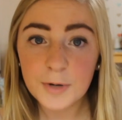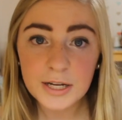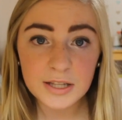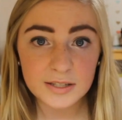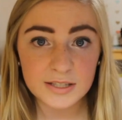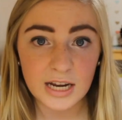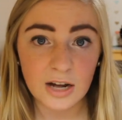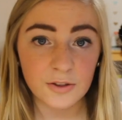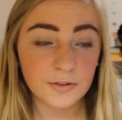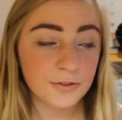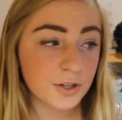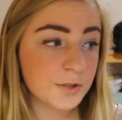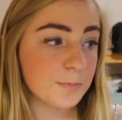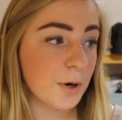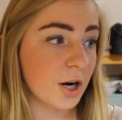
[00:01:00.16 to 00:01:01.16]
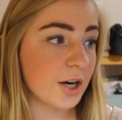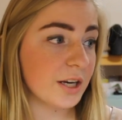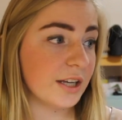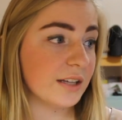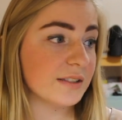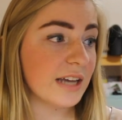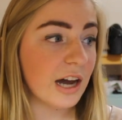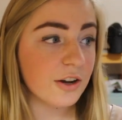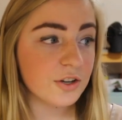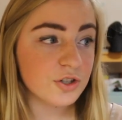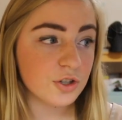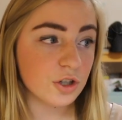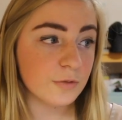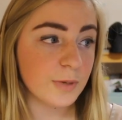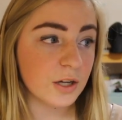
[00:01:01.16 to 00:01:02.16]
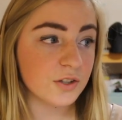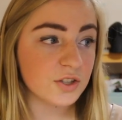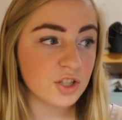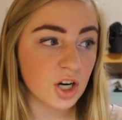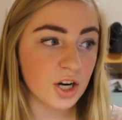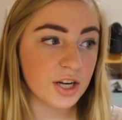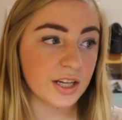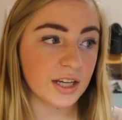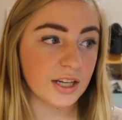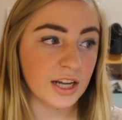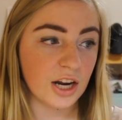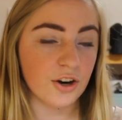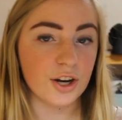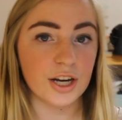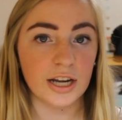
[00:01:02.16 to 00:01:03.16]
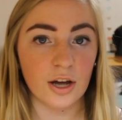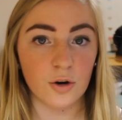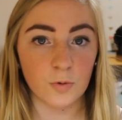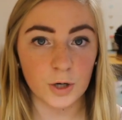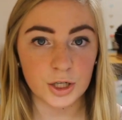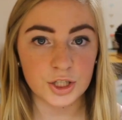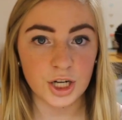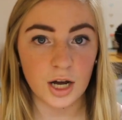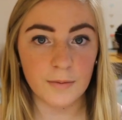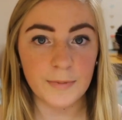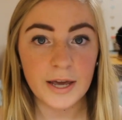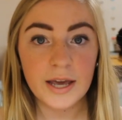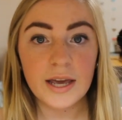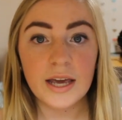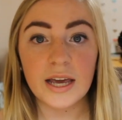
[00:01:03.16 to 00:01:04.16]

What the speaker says: break this down. The first part is, how did you go about starting and carrying out a workshop?